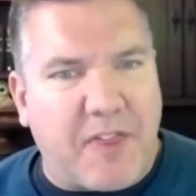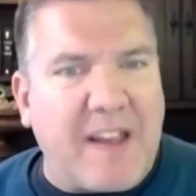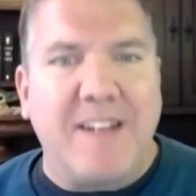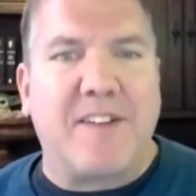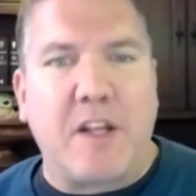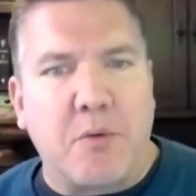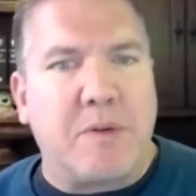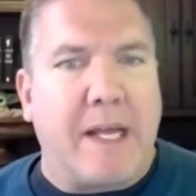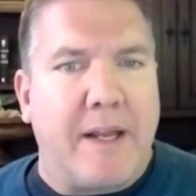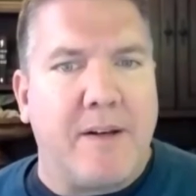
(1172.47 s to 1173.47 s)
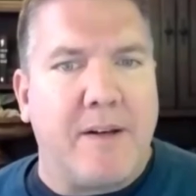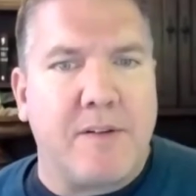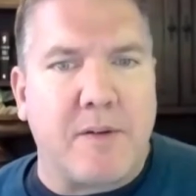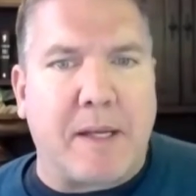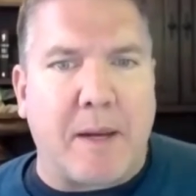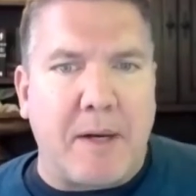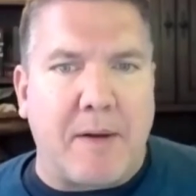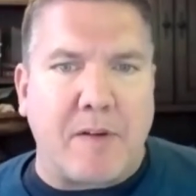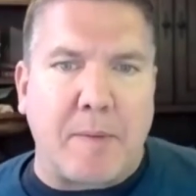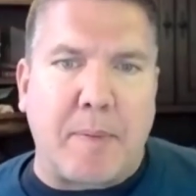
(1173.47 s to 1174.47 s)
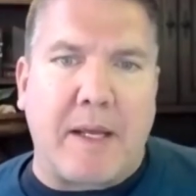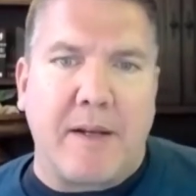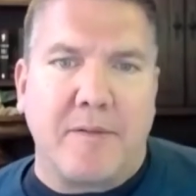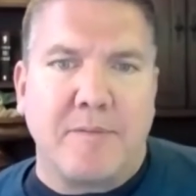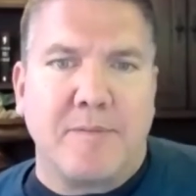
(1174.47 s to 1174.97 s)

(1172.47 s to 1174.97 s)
things that you did to become an mvp